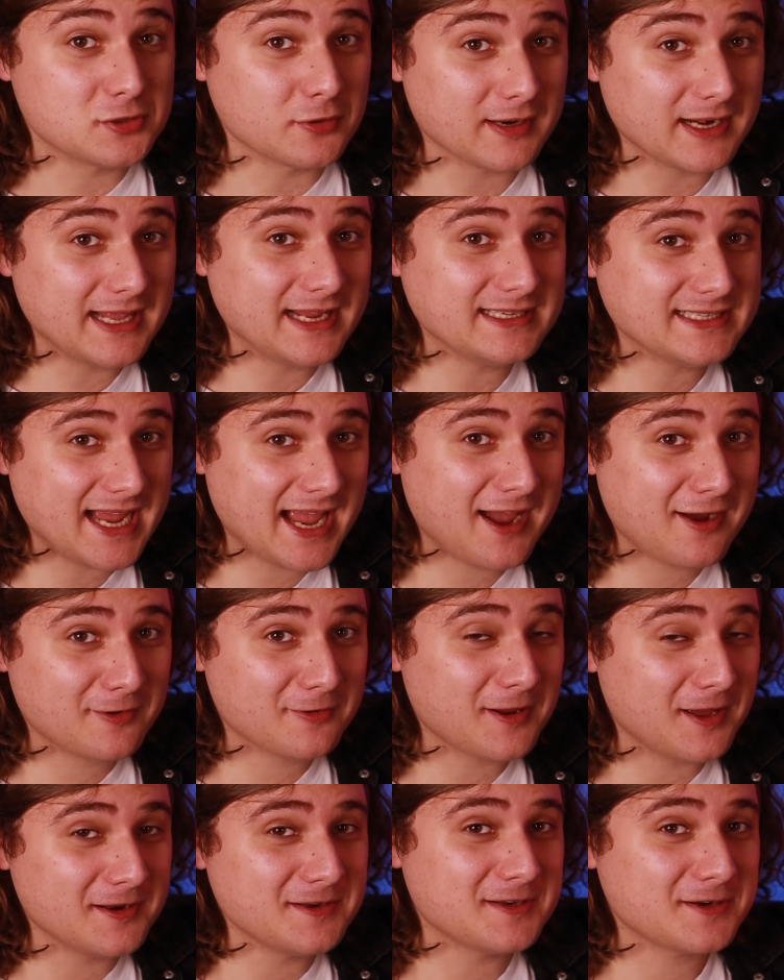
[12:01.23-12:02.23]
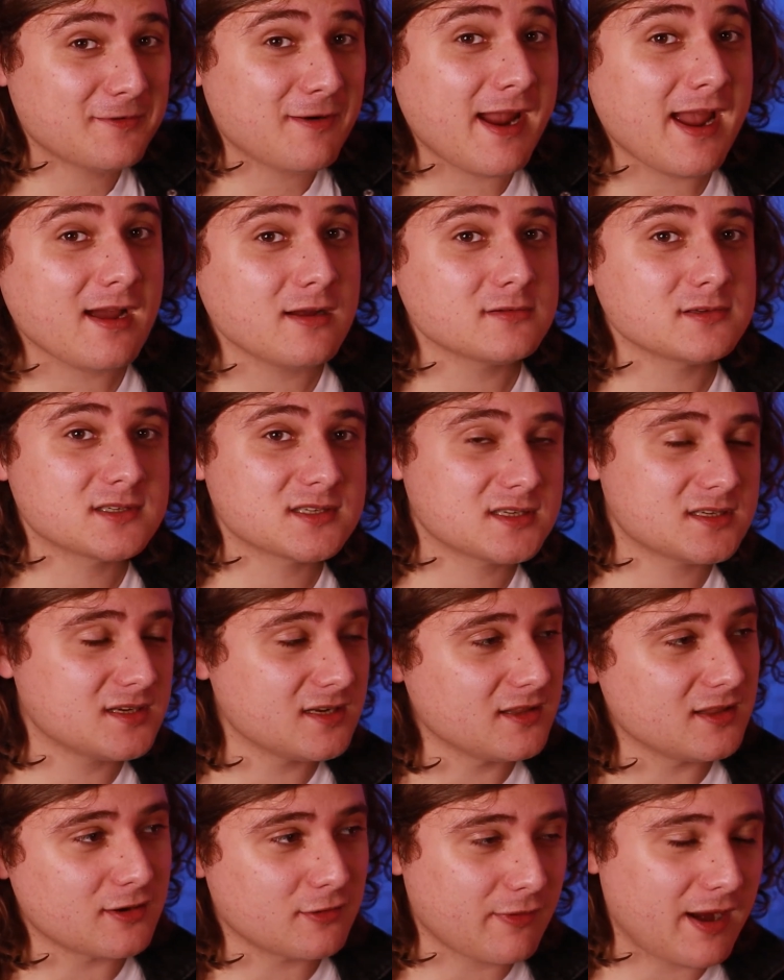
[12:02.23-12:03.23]
Drilling down underground
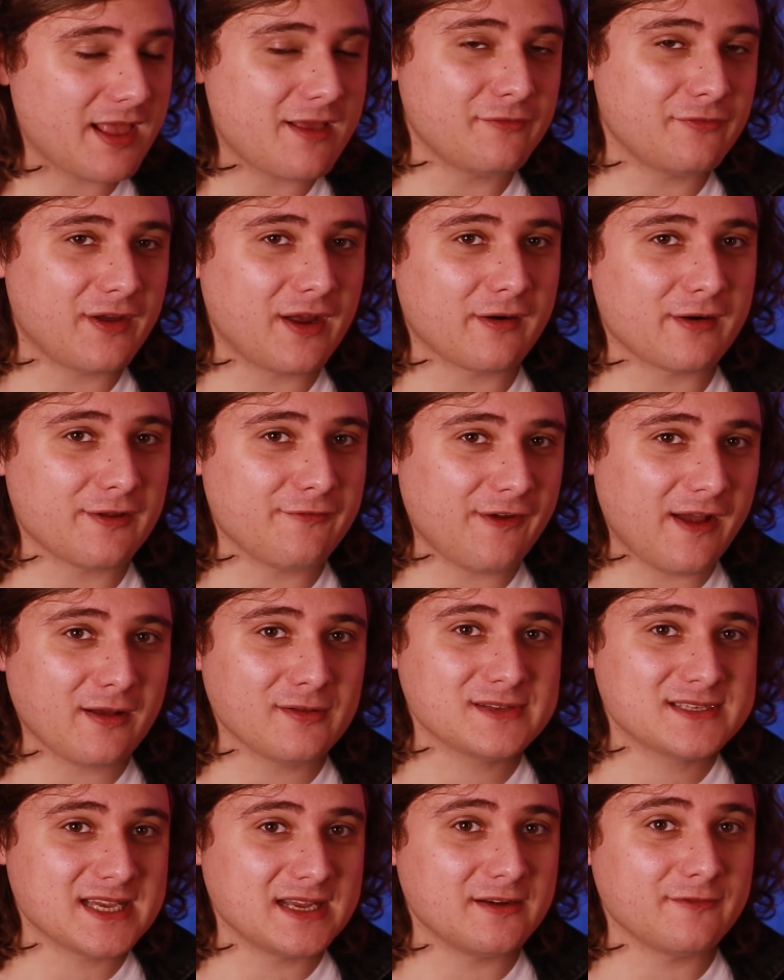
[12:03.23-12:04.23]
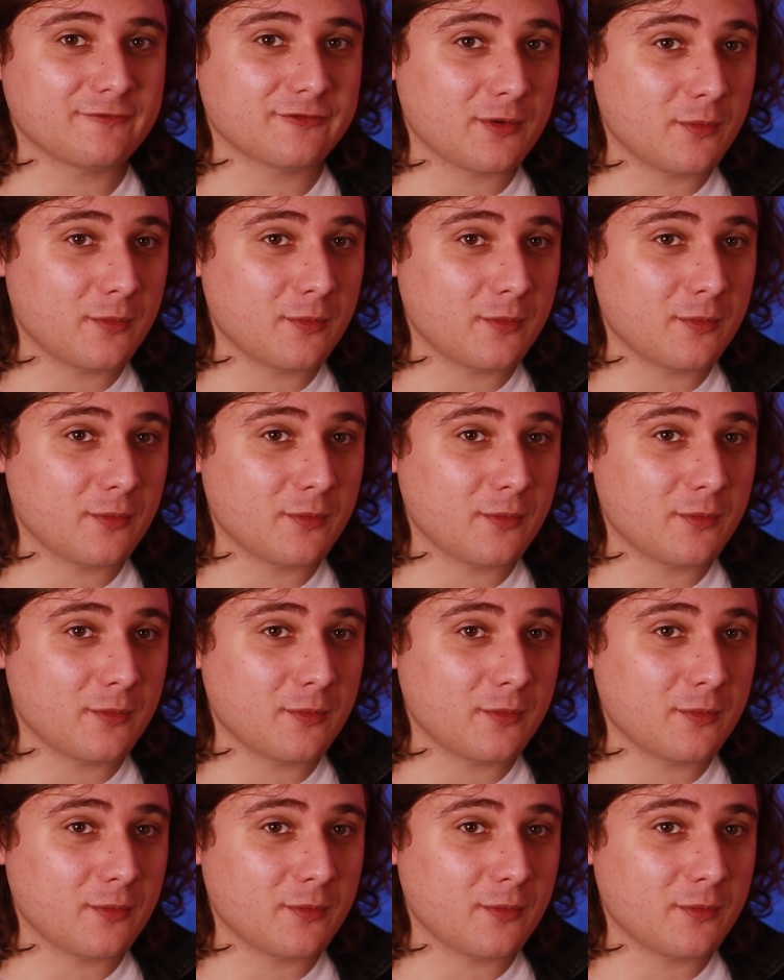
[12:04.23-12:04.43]
to the Great Fairy Fountain